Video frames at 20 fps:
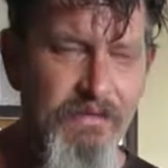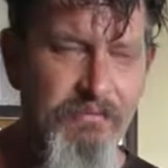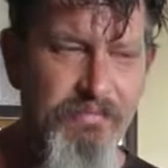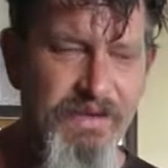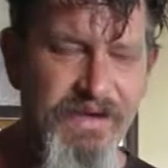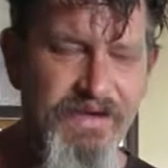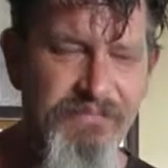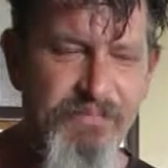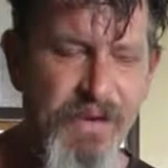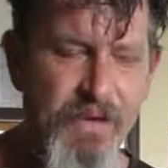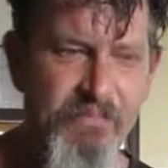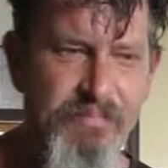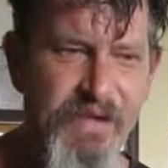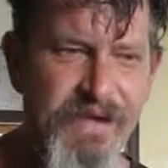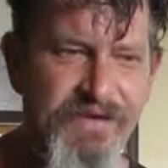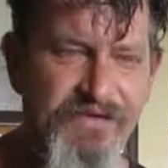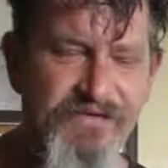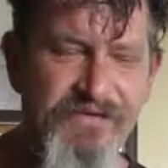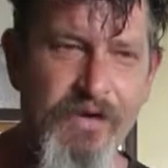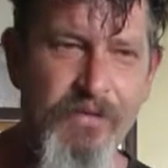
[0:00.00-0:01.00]
piece by
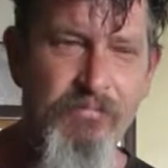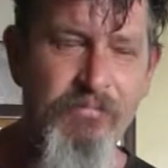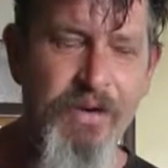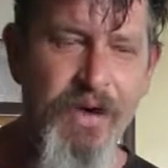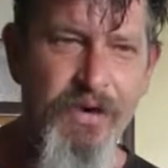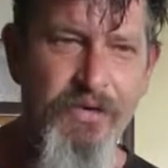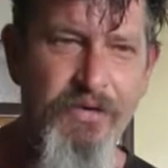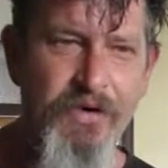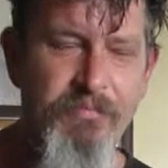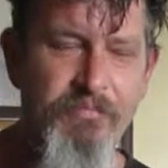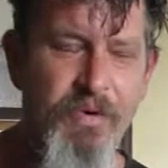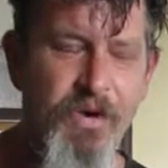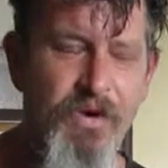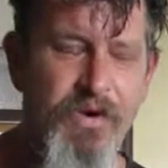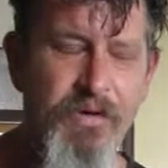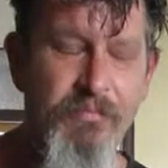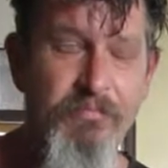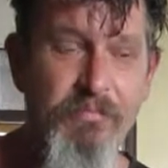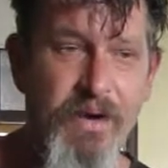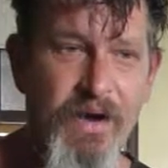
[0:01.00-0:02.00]
piece, component by
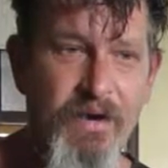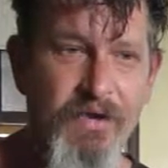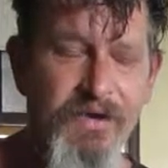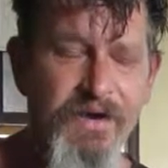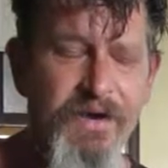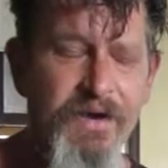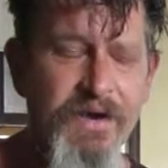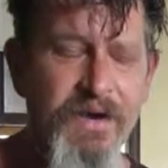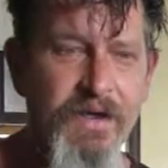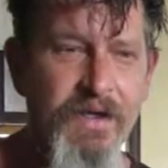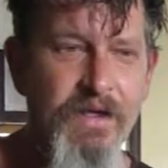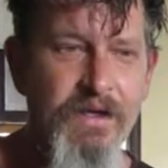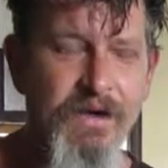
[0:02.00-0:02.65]
component.